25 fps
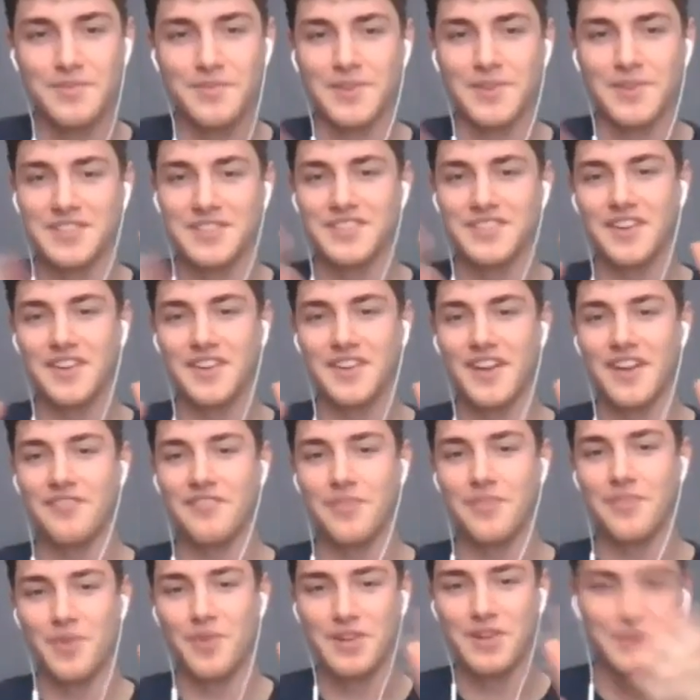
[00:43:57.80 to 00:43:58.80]
to start at four
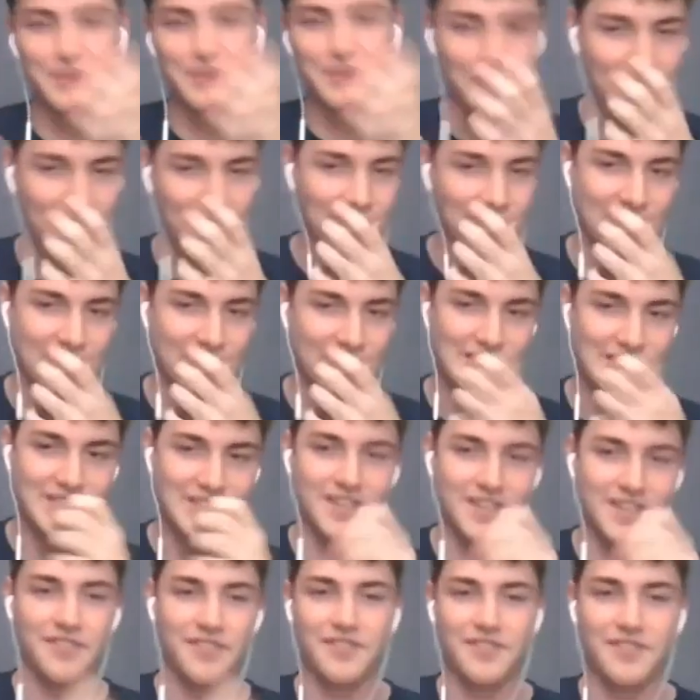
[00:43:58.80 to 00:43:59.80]
and do current events and stuff
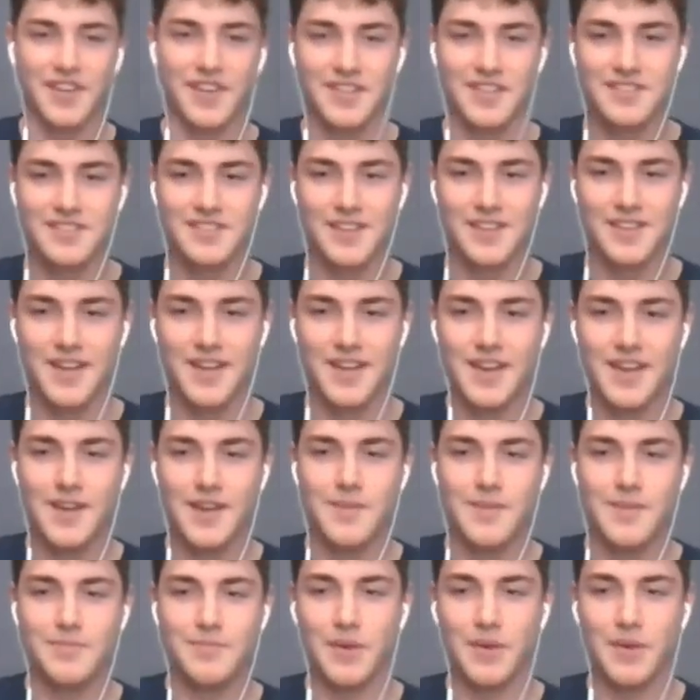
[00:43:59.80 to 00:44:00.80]
first
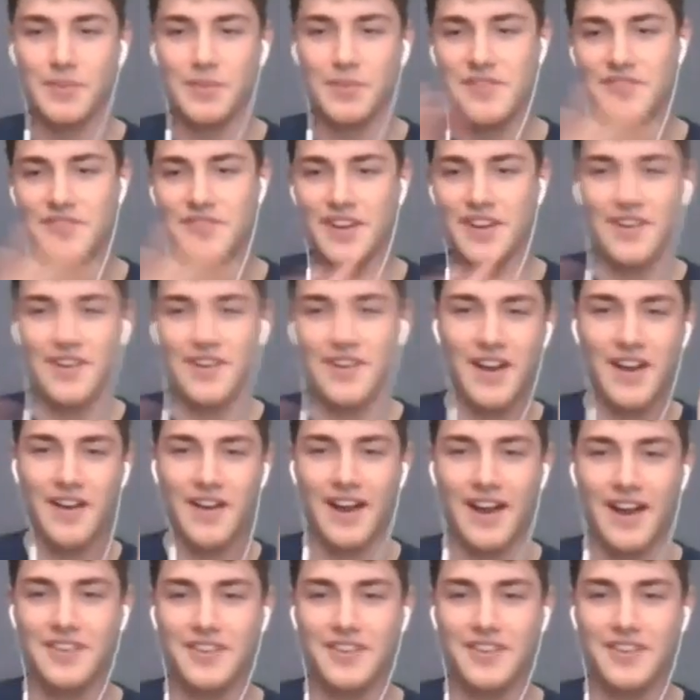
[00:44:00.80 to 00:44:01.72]
but we figured out how to do the